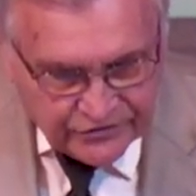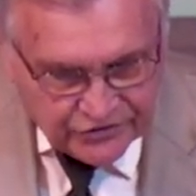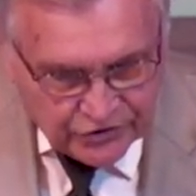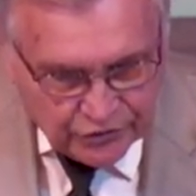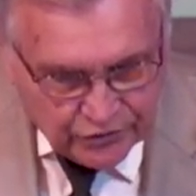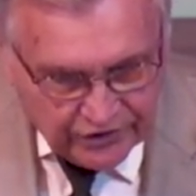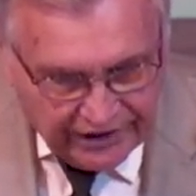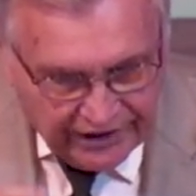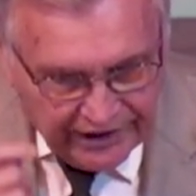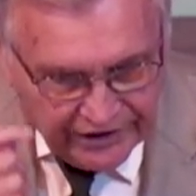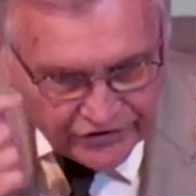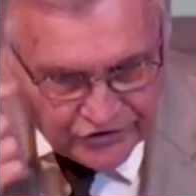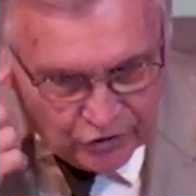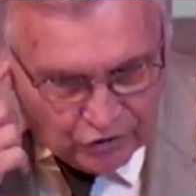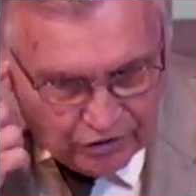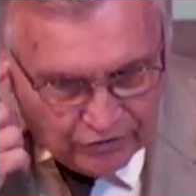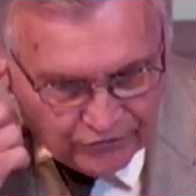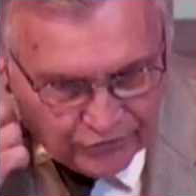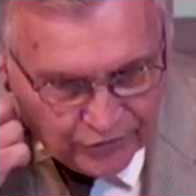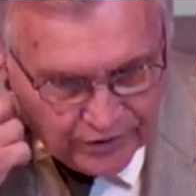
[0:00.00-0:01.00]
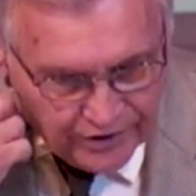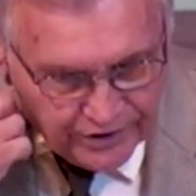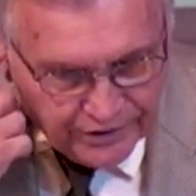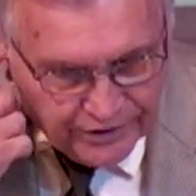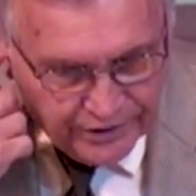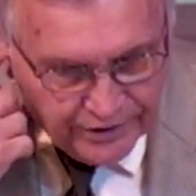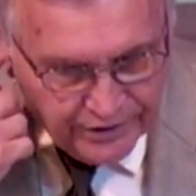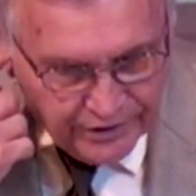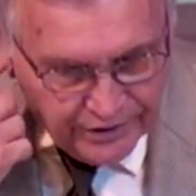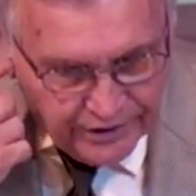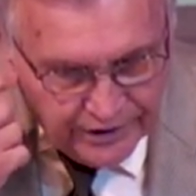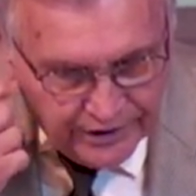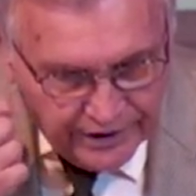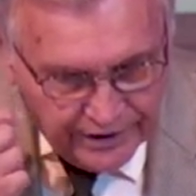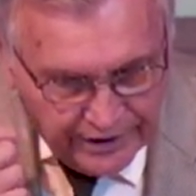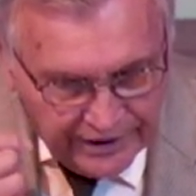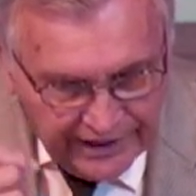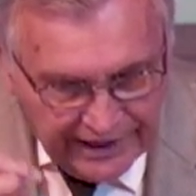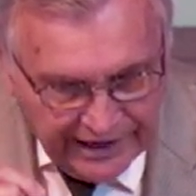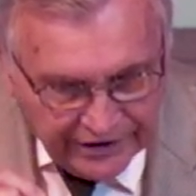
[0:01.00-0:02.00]
So Cain's offering,
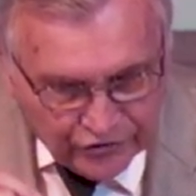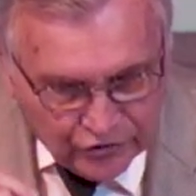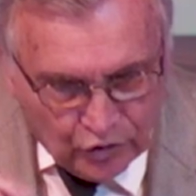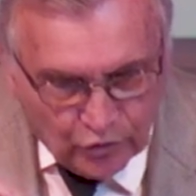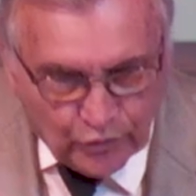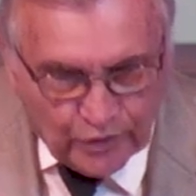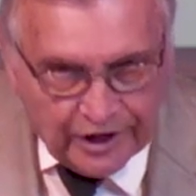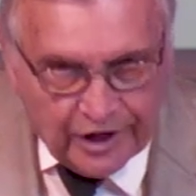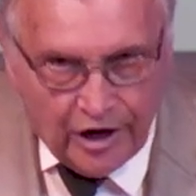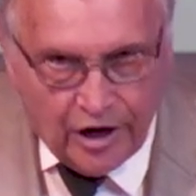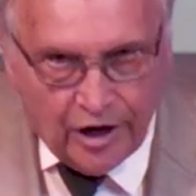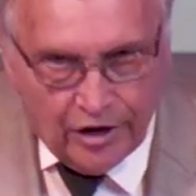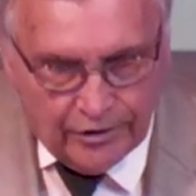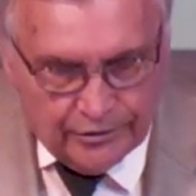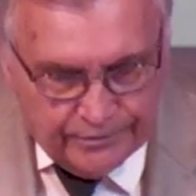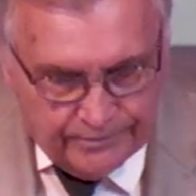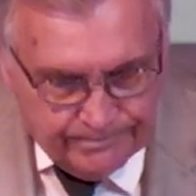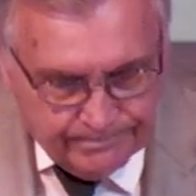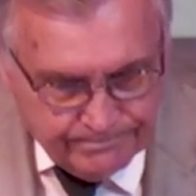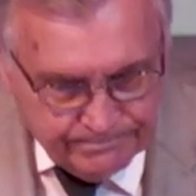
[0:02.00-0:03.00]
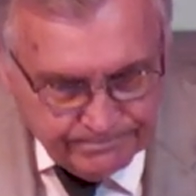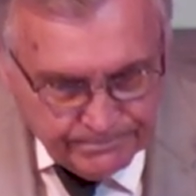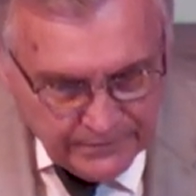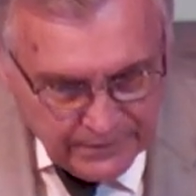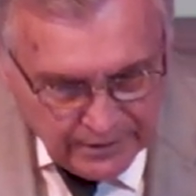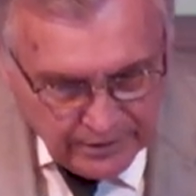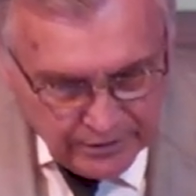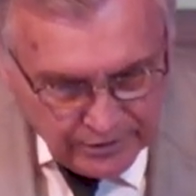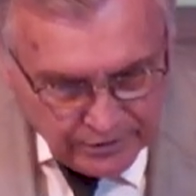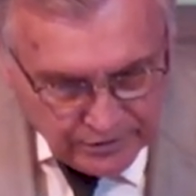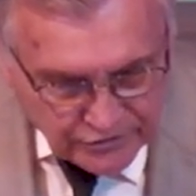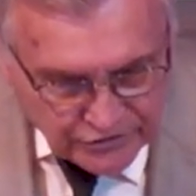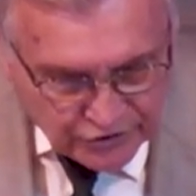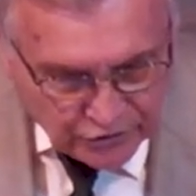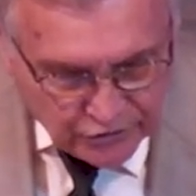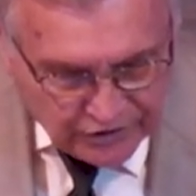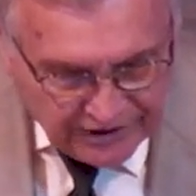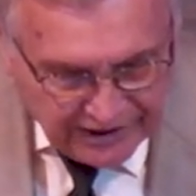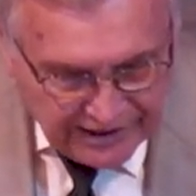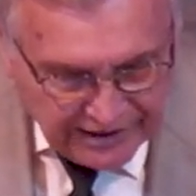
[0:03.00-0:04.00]
he had no regard. So
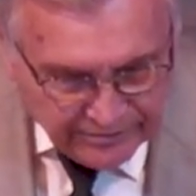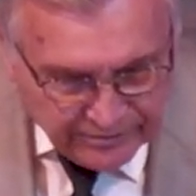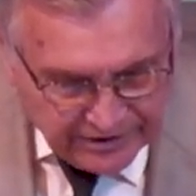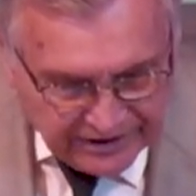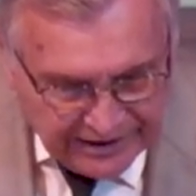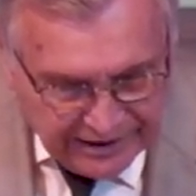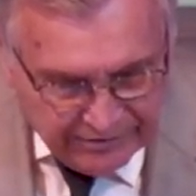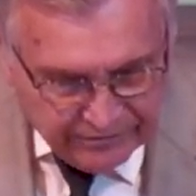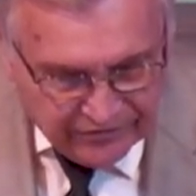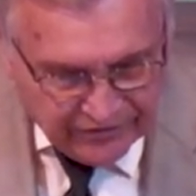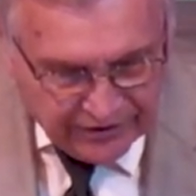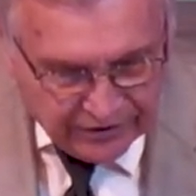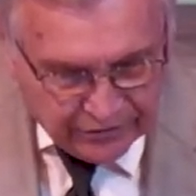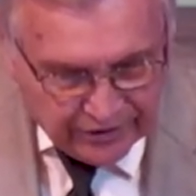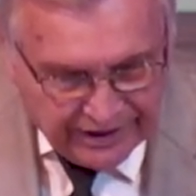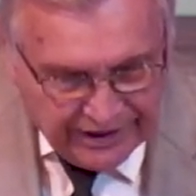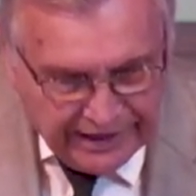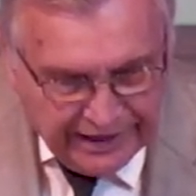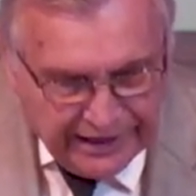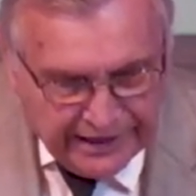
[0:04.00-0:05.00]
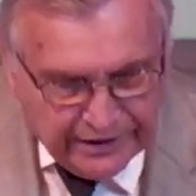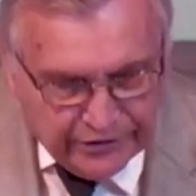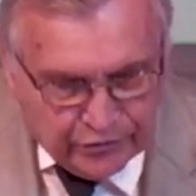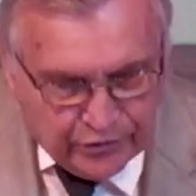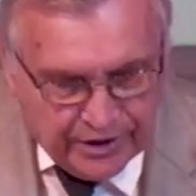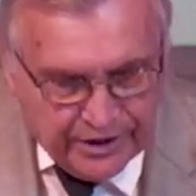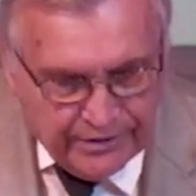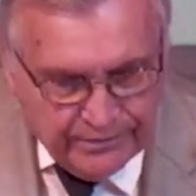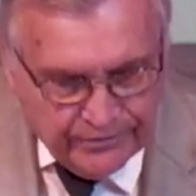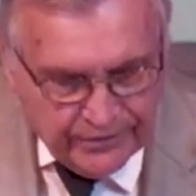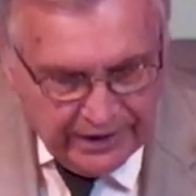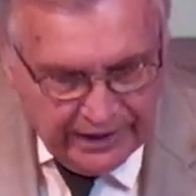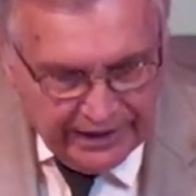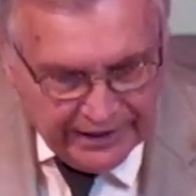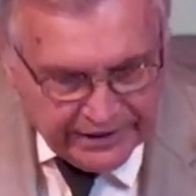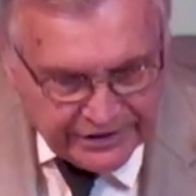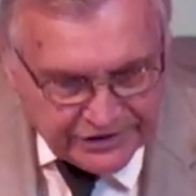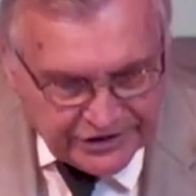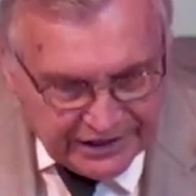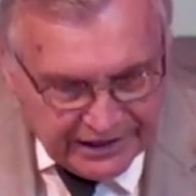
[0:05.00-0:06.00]
Cain became very angry and
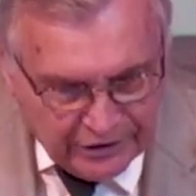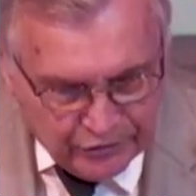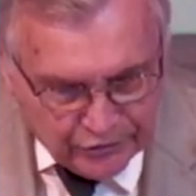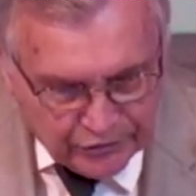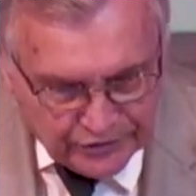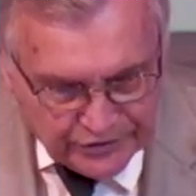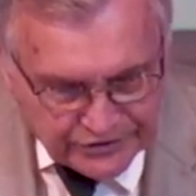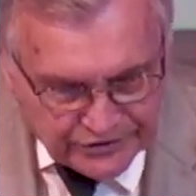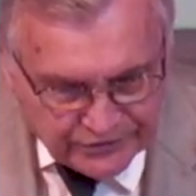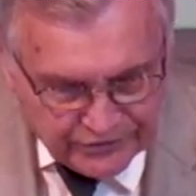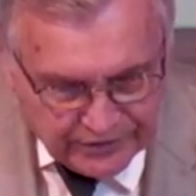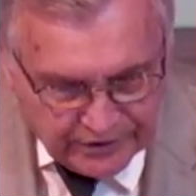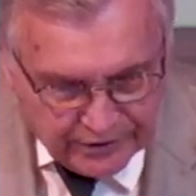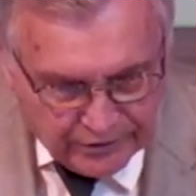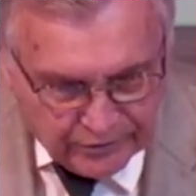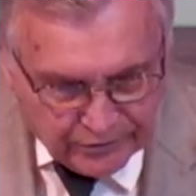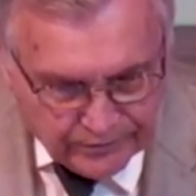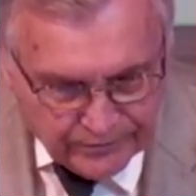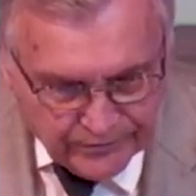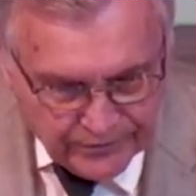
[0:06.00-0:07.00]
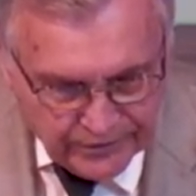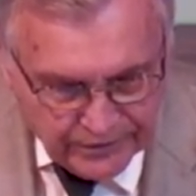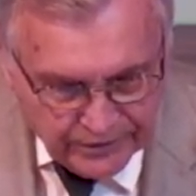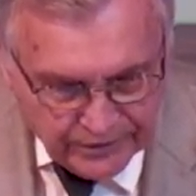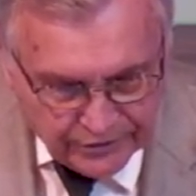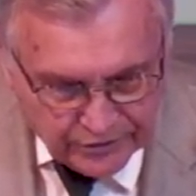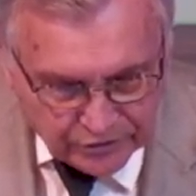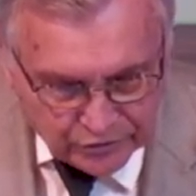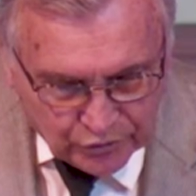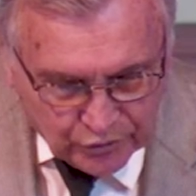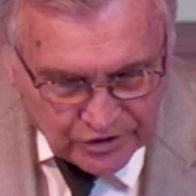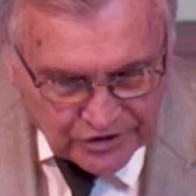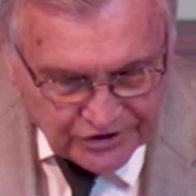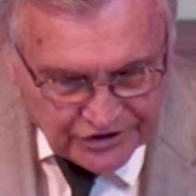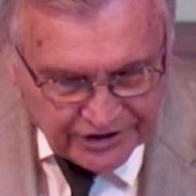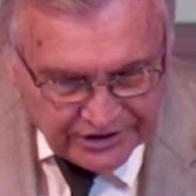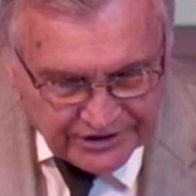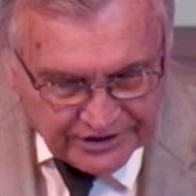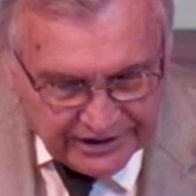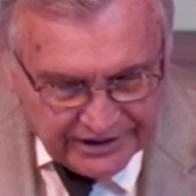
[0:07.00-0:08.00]
his countenance fell. The Lord
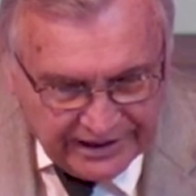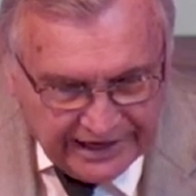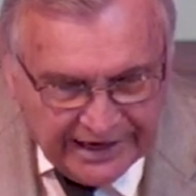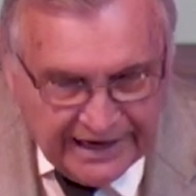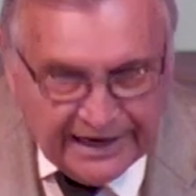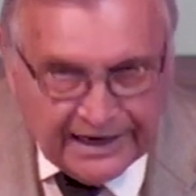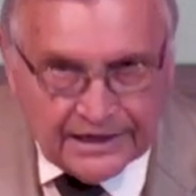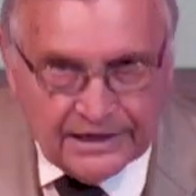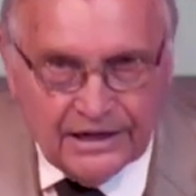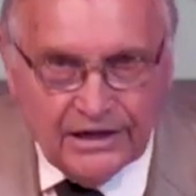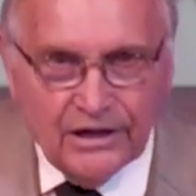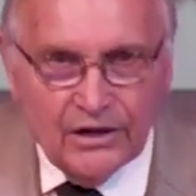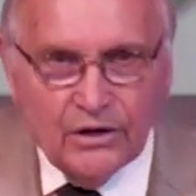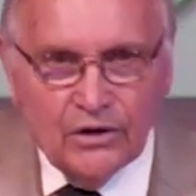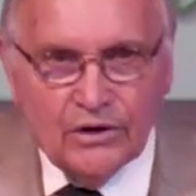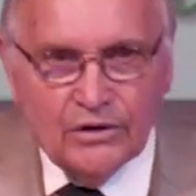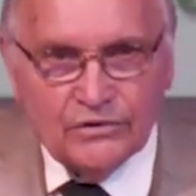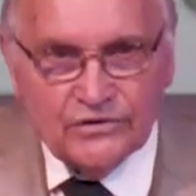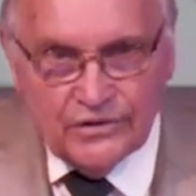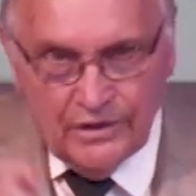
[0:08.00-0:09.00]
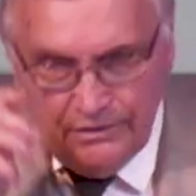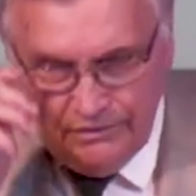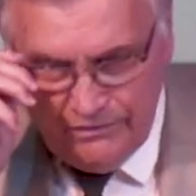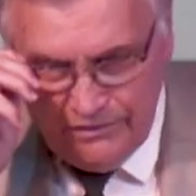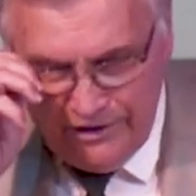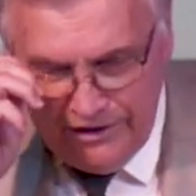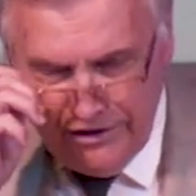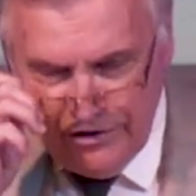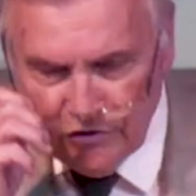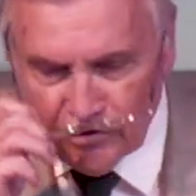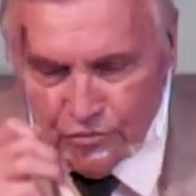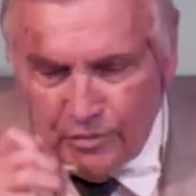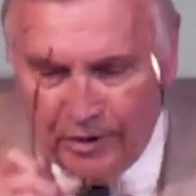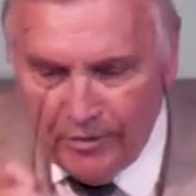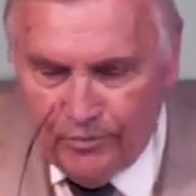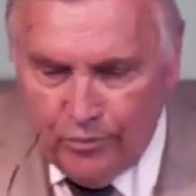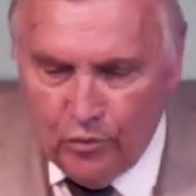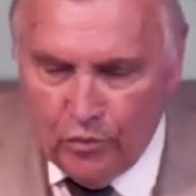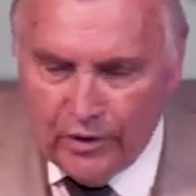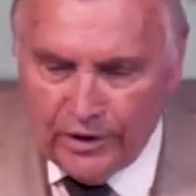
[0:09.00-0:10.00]
said to Cain, Here's my
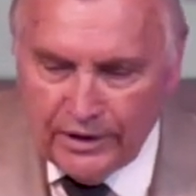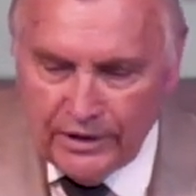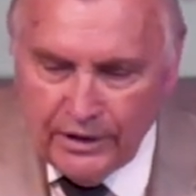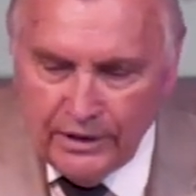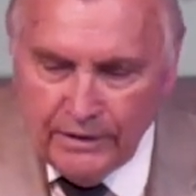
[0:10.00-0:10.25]
point.